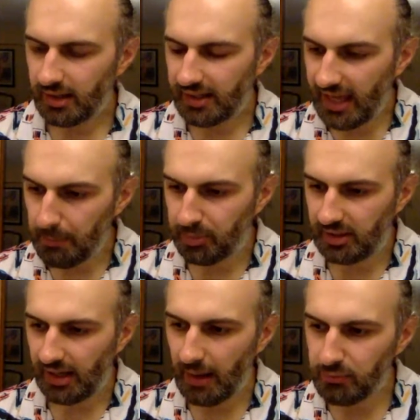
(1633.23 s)

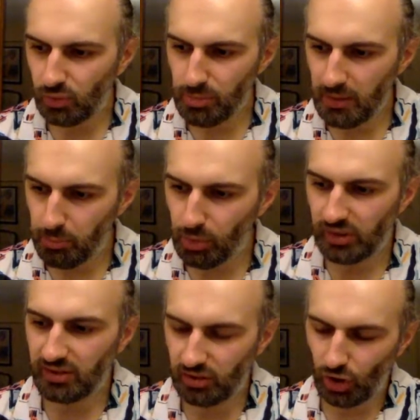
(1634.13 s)
kept, have to be
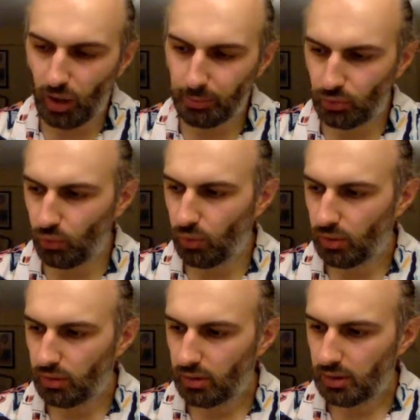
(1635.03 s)
put a stop to.
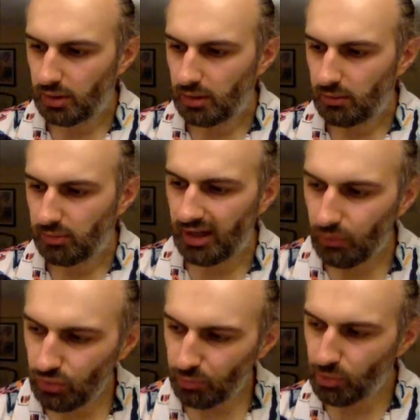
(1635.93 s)
But how
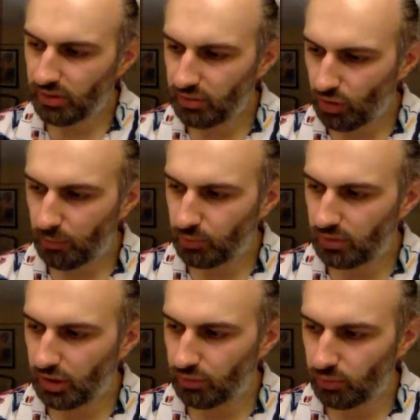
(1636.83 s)
do you put a stop to
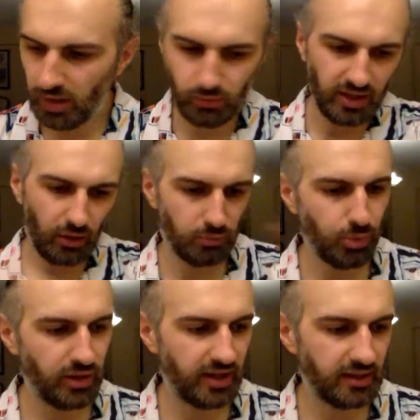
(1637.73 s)
those one without
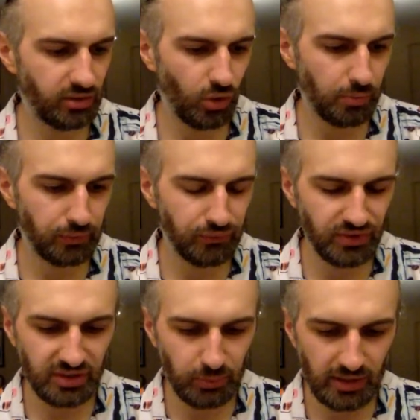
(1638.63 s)
putting a stop to
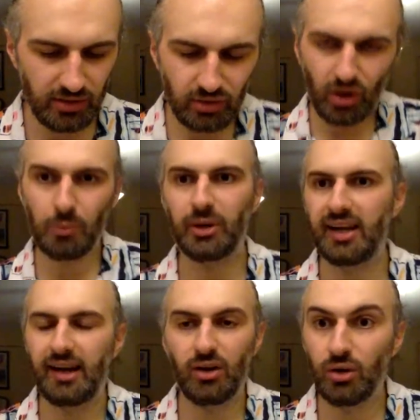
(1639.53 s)
free speech? It's
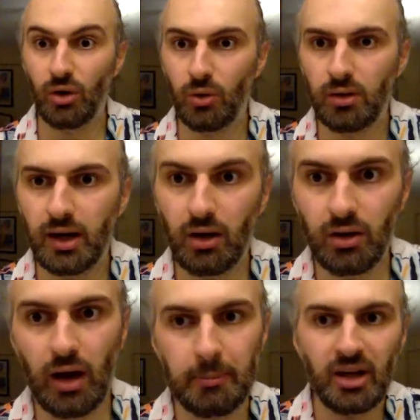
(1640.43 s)
complicated. I don't know.
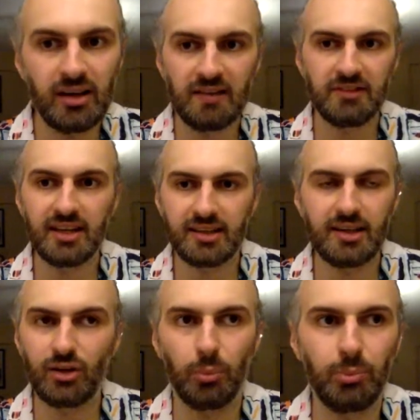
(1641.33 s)
I'm gonna leave this
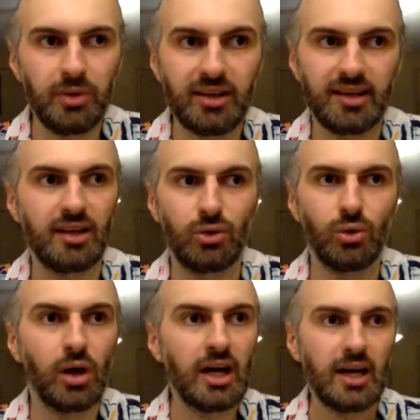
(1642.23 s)
thing
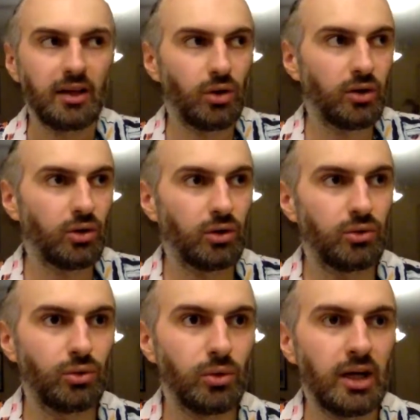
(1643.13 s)
to I don't know,
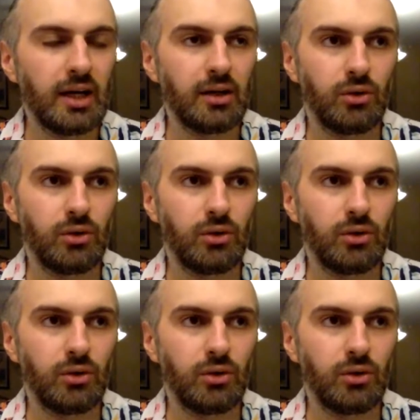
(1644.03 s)
to